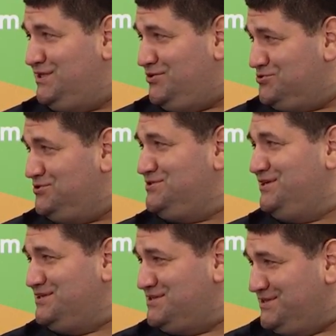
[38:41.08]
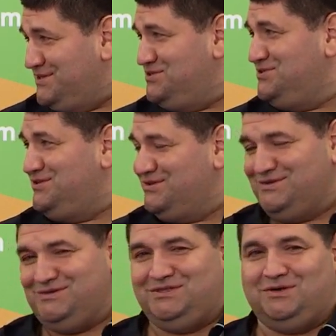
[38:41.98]
transportations
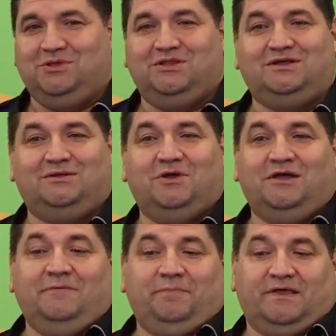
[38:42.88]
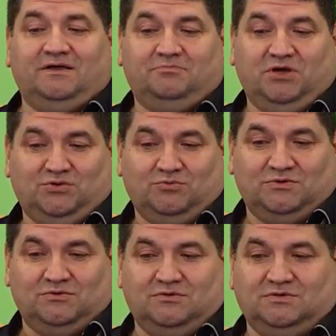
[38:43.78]
between airports,
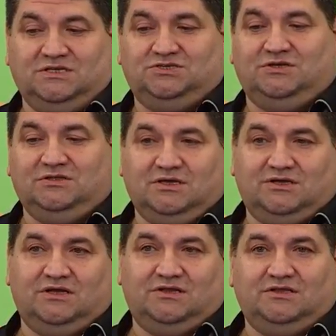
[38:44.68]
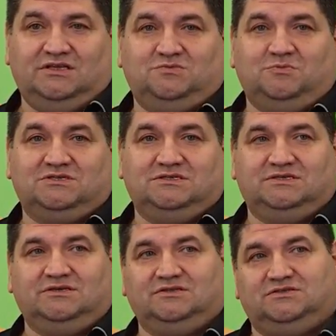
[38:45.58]
terminals, train
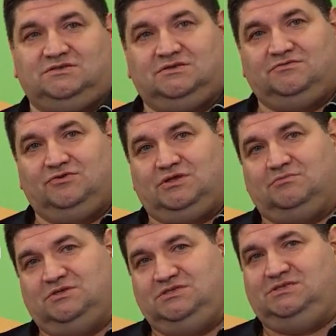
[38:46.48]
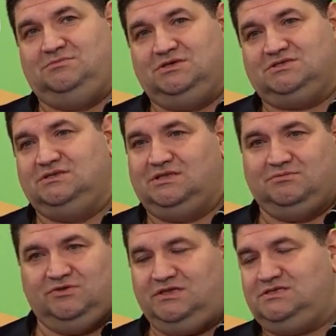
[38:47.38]
stations. And so the initial idea
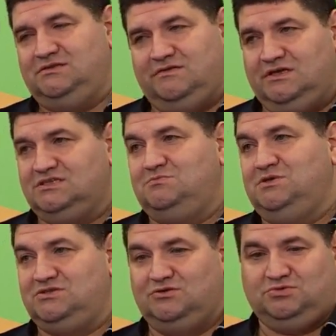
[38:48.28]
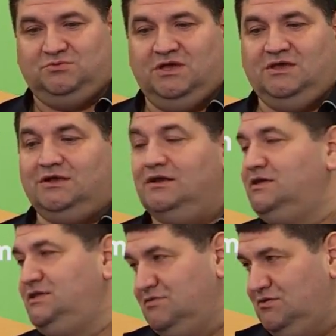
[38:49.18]
was to make a vehicle 10
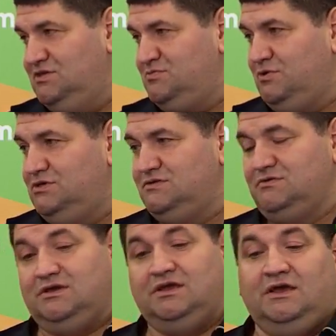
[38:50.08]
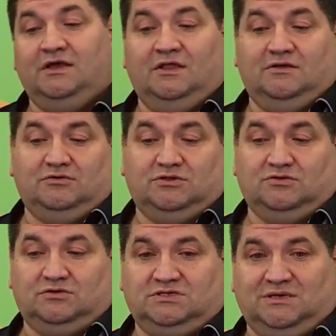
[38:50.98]
or 15-seater.
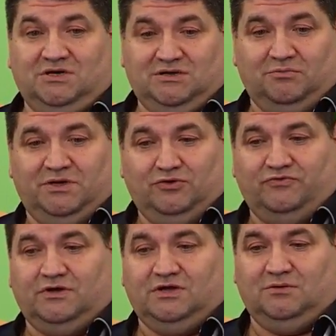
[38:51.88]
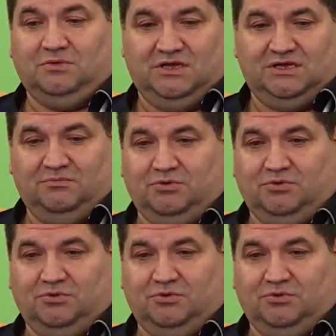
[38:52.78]
But the